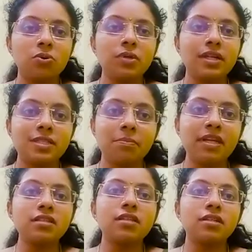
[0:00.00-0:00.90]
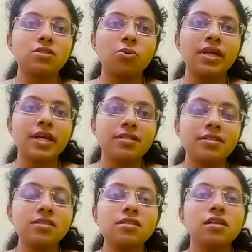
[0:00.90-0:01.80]
true. It is a myth that
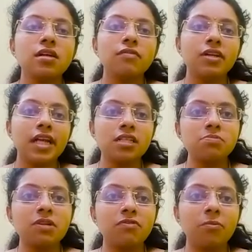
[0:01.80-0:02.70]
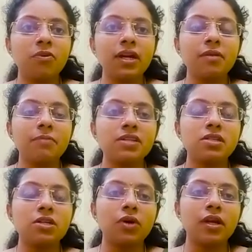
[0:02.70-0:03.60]
psoriasis will transmit from one
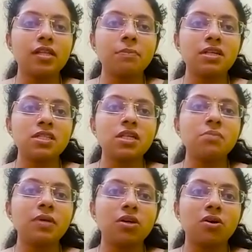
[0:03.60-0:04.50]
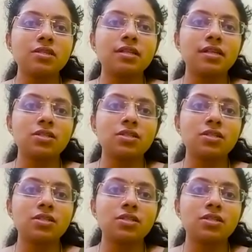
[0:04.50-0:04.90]
person to another person because it is